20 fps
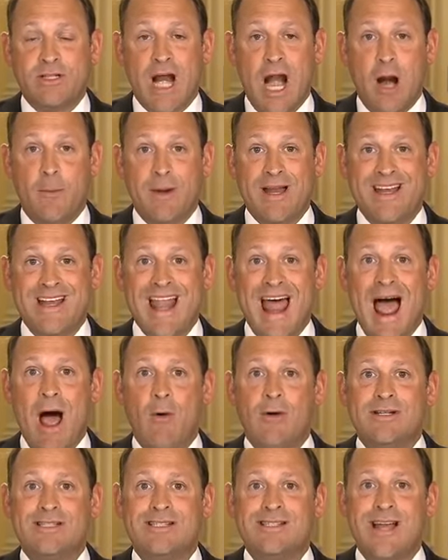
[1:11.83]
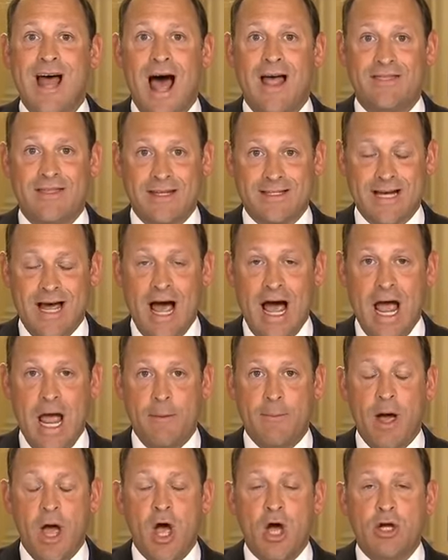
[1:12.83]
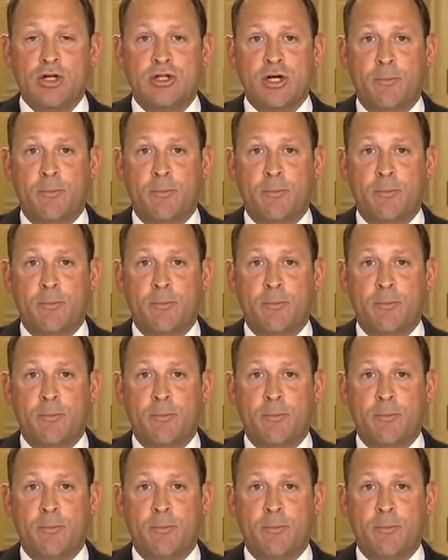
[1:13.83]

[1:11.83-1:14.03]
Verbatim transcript: retirement now is not the time